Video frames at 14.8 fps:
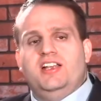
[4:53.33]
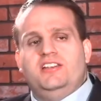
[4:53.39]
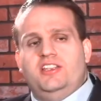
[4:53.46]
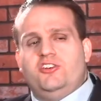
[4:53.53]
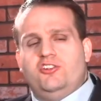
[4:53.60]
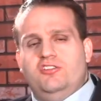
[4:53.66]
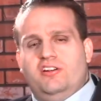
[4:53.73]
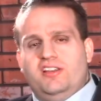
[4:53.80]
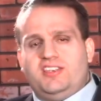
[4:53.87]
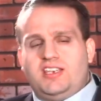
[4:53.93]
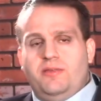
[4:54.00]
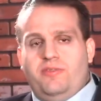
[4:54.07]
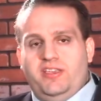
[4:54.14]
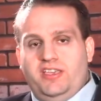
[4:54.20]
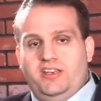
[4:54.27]
Did you notice
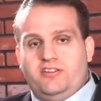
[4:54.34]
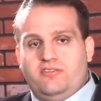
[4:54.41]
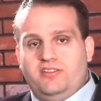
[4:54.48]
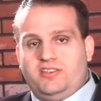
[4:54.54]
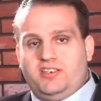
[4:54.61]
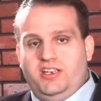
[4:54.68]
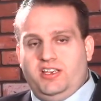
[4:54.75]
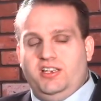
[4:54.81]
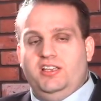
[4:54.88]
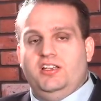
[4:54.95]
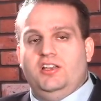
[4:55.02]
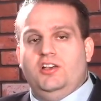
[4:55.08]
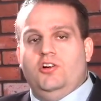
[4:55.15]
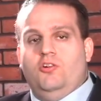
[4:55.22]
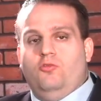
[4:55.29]
something interesting?
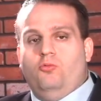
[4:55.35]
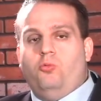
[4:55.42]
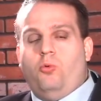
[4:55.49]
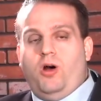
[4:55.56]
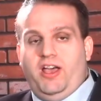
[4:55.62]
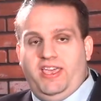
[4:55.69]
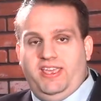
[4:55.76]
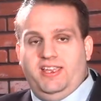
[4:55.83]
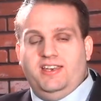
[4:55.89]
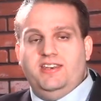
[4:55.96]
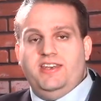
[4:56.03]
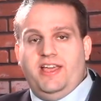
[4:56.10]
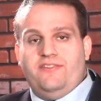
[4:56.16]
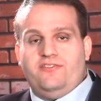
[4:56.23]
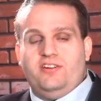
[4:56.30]
White
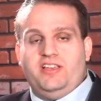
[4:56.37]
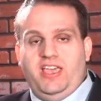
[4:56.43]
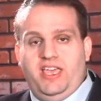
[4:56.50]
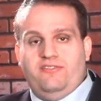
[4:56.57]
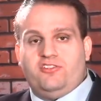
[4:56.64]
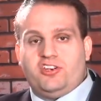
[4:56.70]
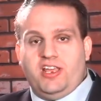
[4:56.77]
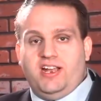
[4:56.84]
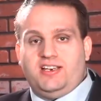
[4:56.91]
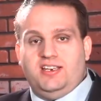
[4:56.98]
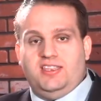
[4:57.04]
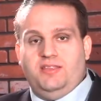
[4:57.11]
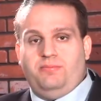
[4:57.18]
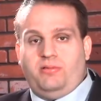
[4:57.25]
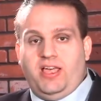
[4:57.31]
never gave check to
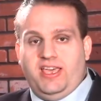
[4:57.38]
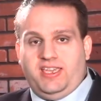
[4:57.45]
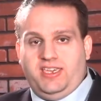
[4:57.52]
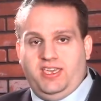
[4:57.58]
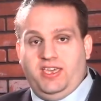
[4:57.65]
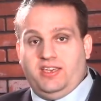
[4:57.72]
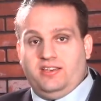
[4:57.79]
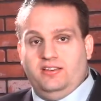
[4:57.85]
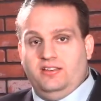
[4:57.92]
the black king.